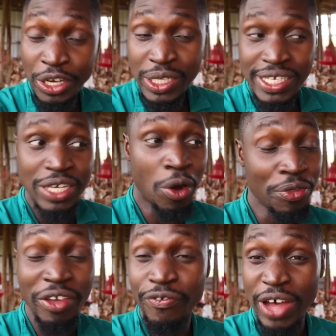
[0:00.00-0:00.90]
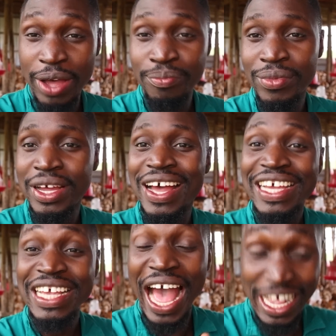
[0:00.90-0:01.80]
And you see, on the farm,
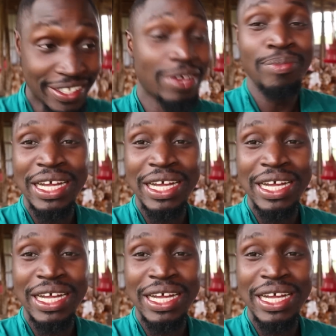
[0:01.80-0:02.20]
as the